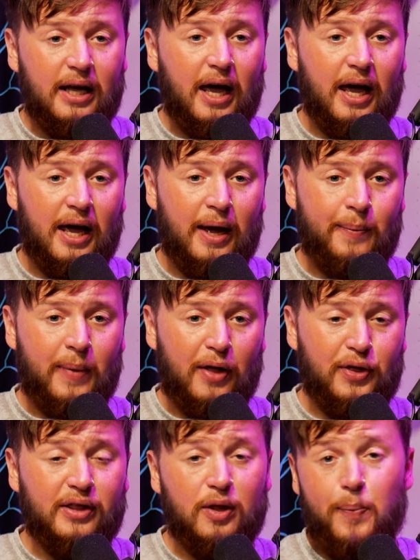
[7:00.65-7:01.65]
I
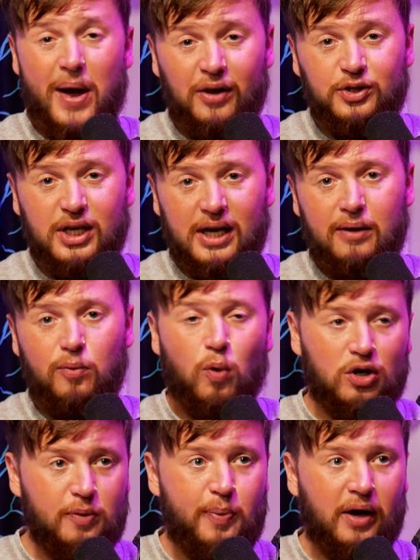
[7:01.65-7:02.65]
think the penalty
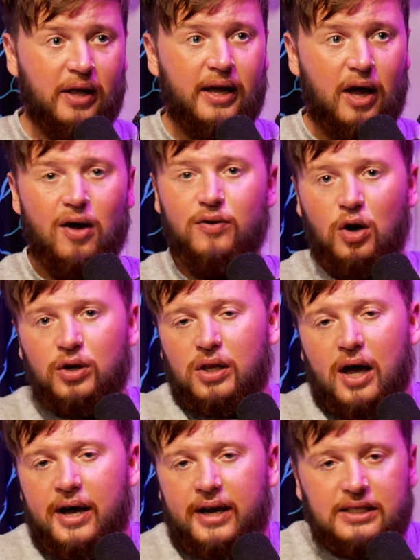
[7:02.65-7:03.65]
was a penalty on the
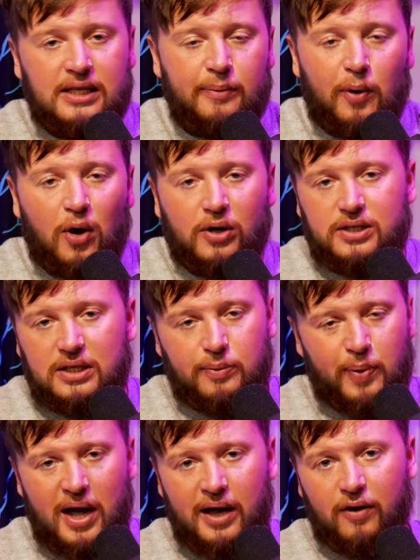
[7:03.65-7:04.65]
line. It's in the box. It's a
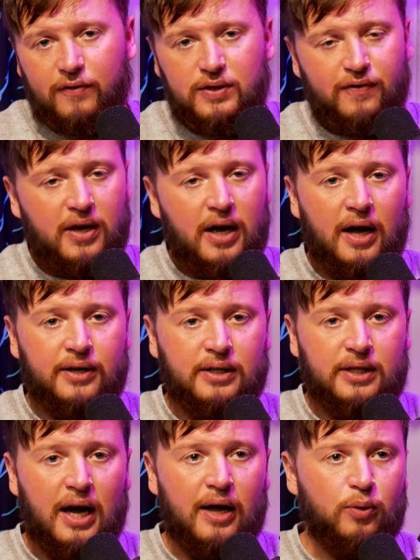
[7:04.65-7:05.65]
pen. Obviously, VAR
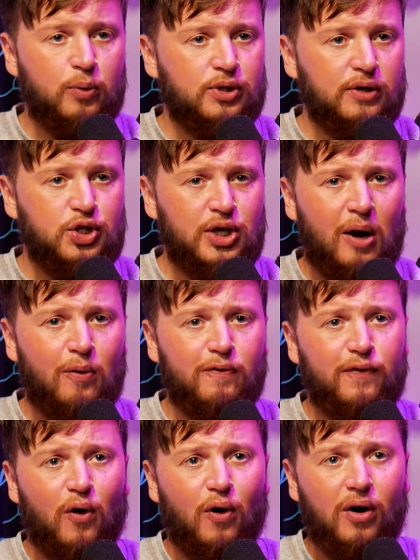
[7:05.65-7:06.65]
did that. There was a shout
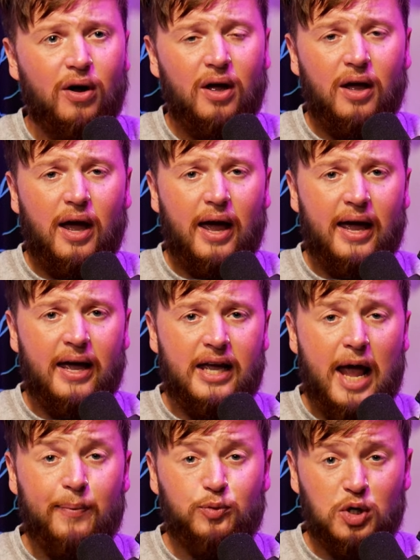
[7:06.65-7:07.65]
for a
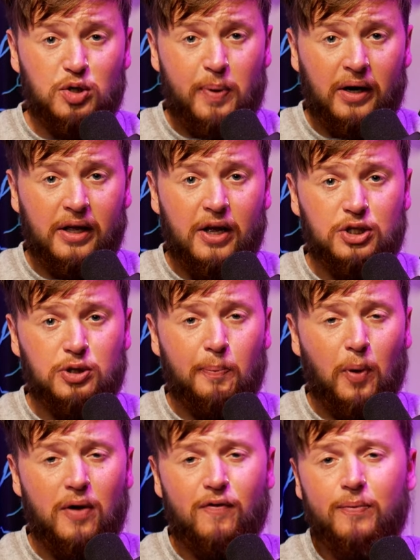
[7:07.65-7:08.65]
Ipswich penalty at some
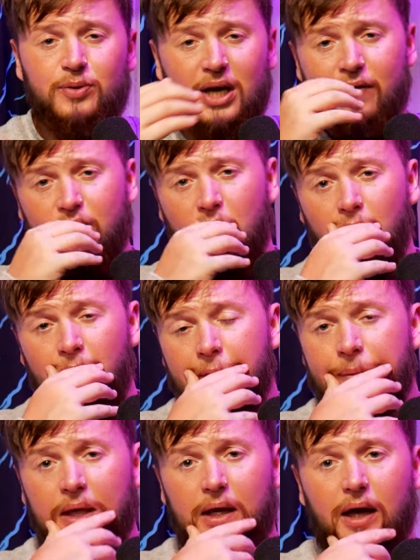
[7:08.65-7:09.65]
point from Savio.
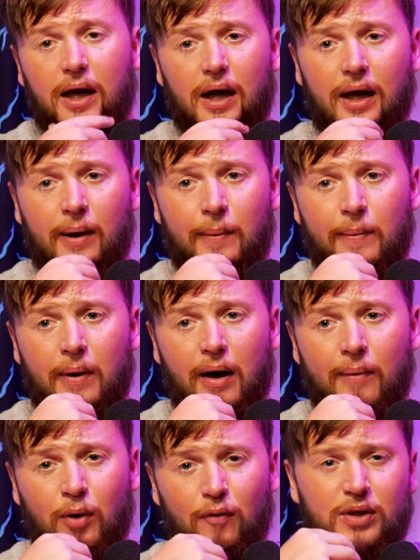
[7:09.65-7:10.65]
I'm
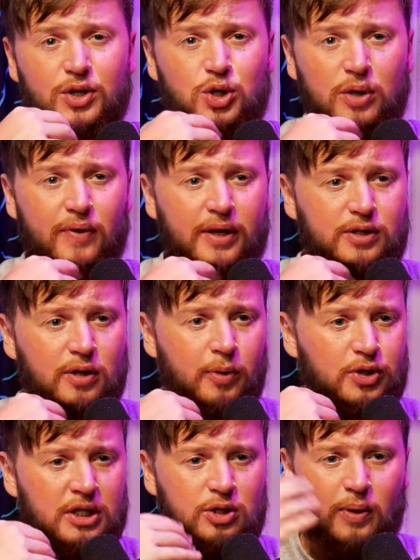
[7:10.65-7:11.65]
not really sure they read too
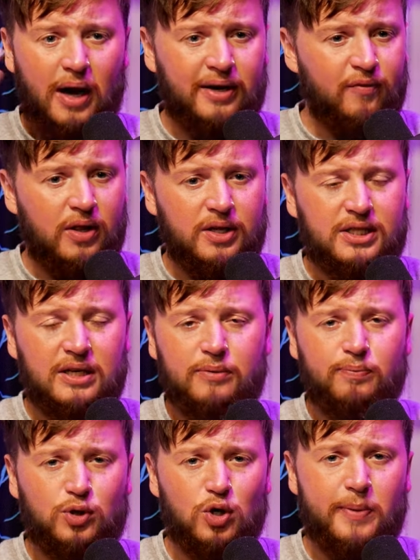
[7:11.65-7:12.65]
much into it. I didn't really see
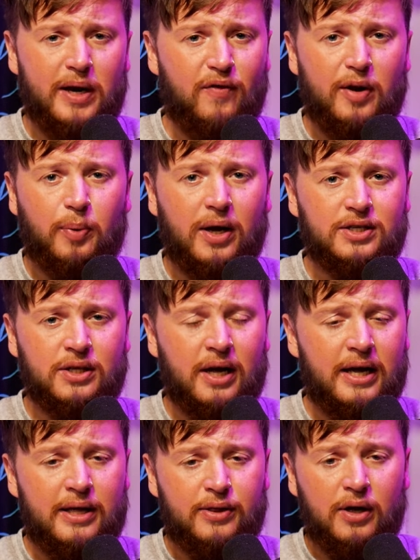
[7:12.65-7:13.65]
too many replays on
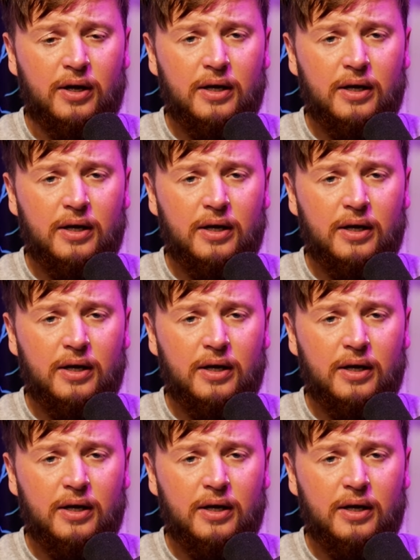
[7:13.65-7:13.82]
that either.